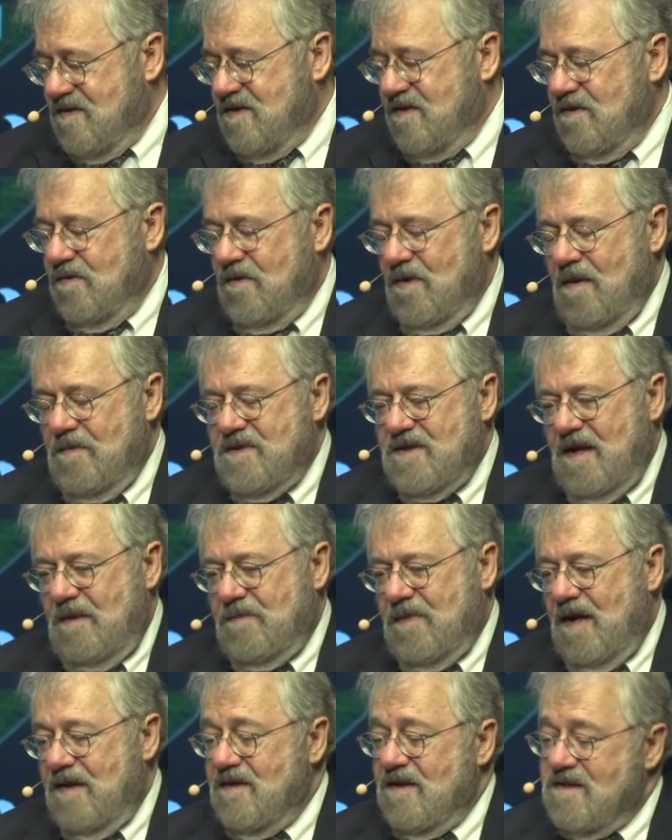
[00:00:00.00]
were mm. still
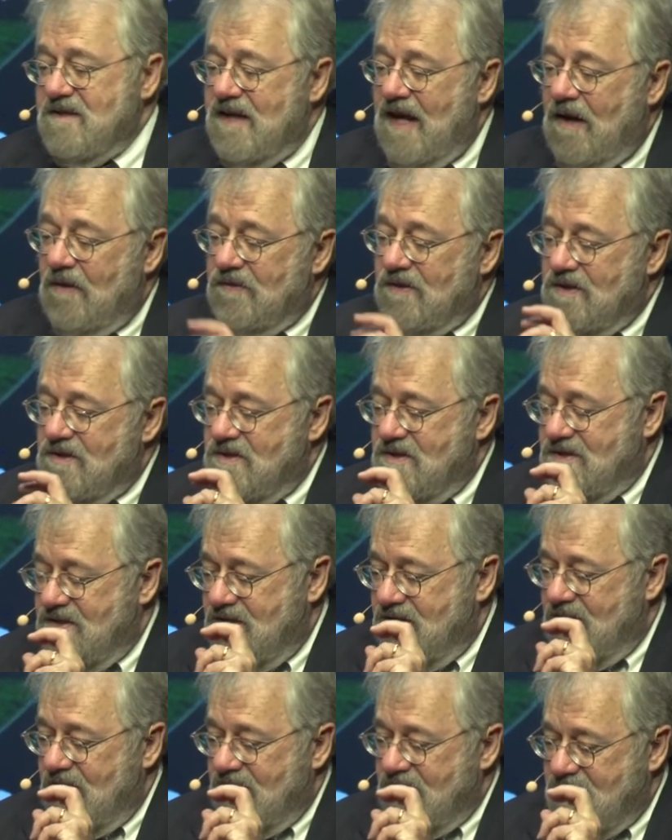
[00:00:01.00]
upset by this. Now, the,
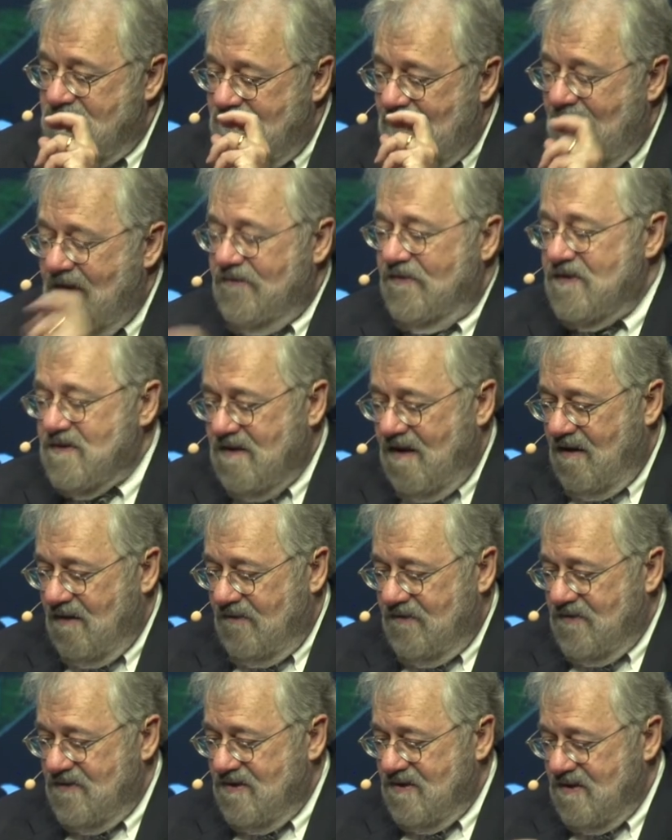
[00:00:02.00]
the staff
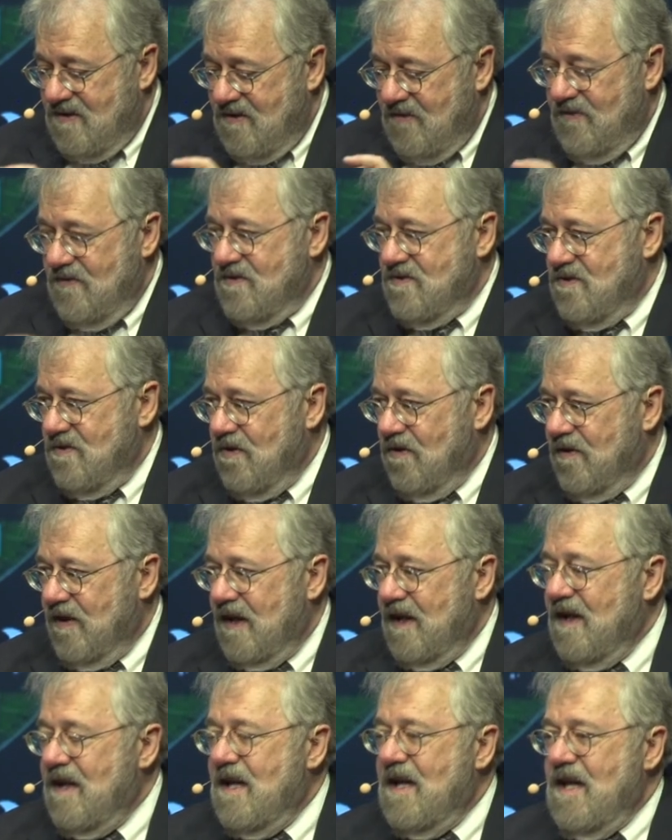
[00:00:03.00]
photographers is a different story.